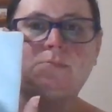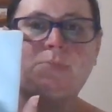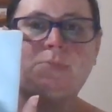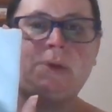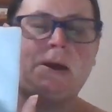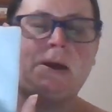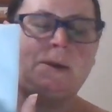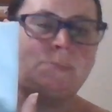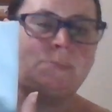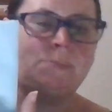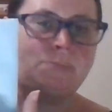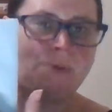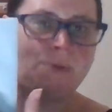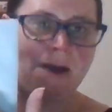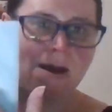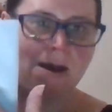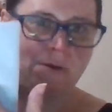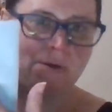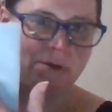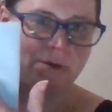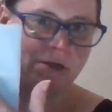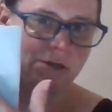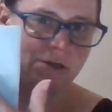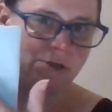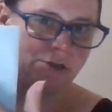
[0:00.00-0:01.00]
like a
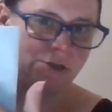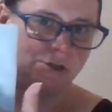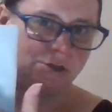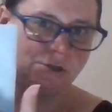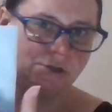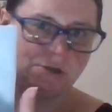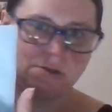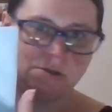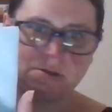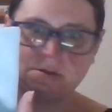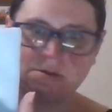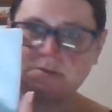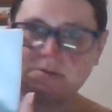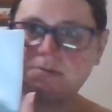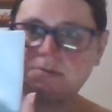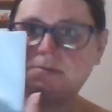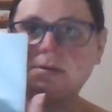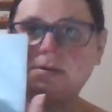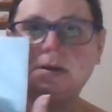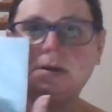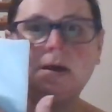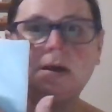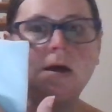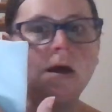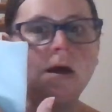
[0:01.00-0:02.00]
brownish
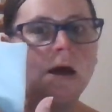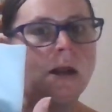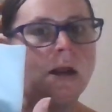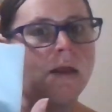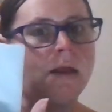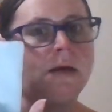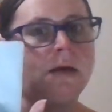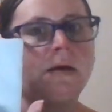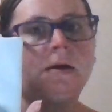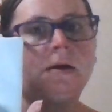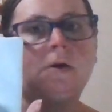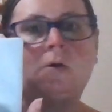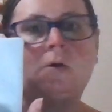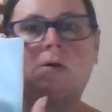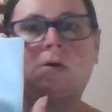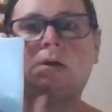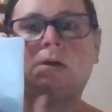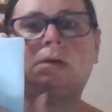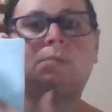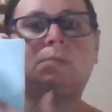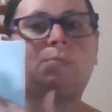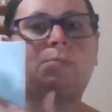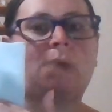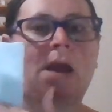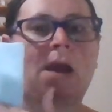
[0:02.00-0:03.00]
color
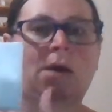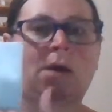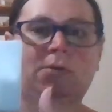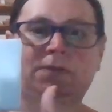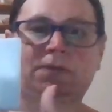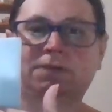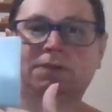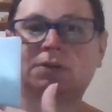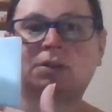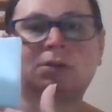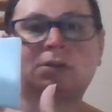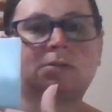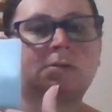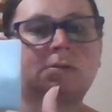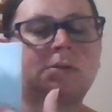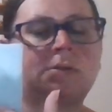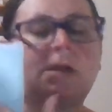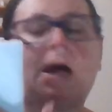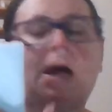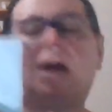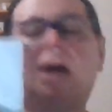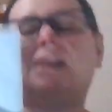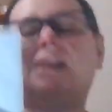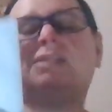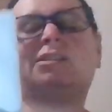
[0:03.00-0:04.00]
or brown for the
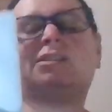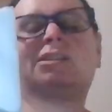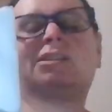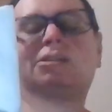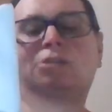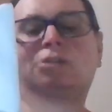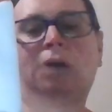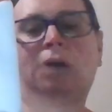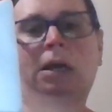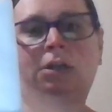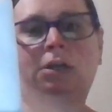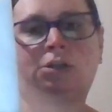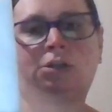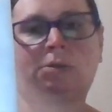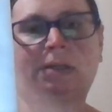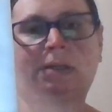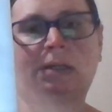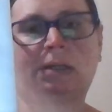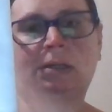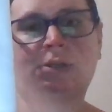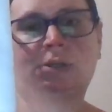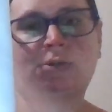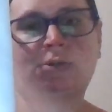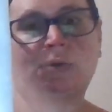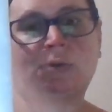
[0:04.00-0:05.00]
sloth. I was going to try to do
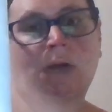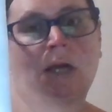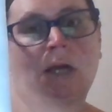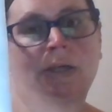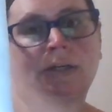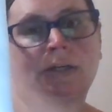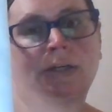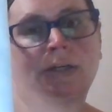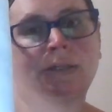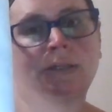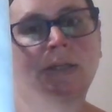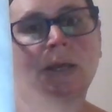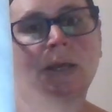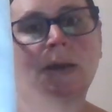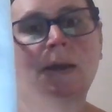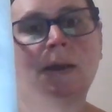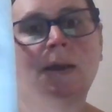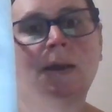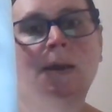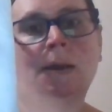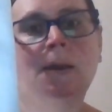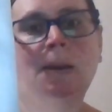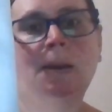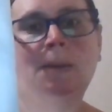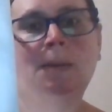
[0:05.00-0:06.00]
it in 2 colors,
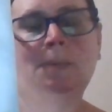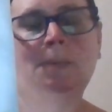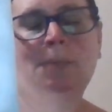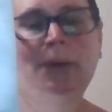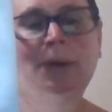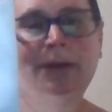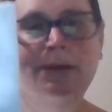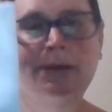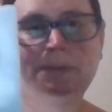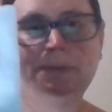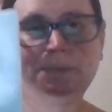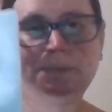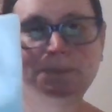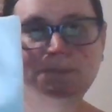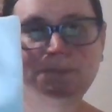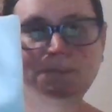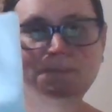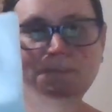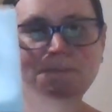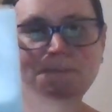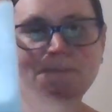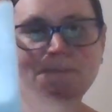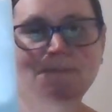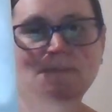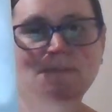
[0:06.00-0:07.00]
but
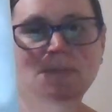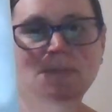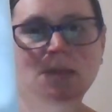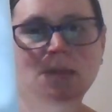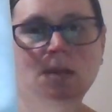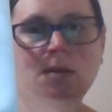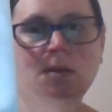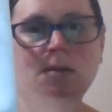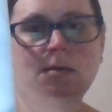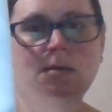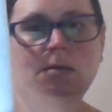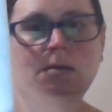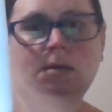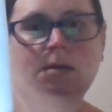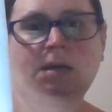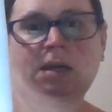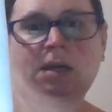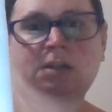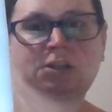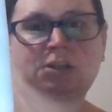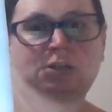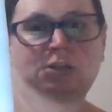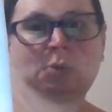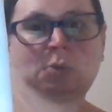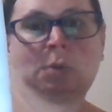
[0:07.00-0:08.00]

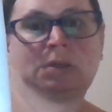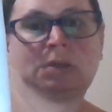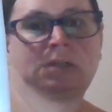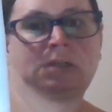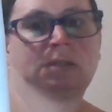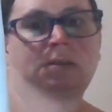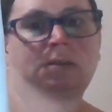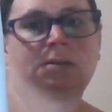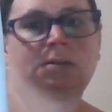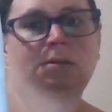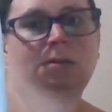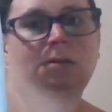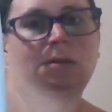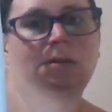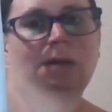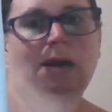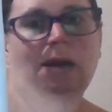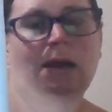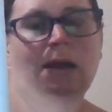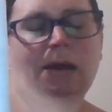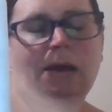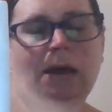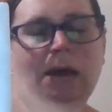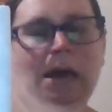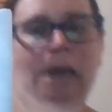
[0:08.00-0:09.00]
it just wasn't.
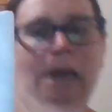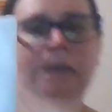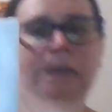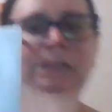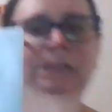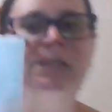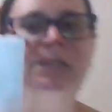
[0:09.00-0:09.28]
I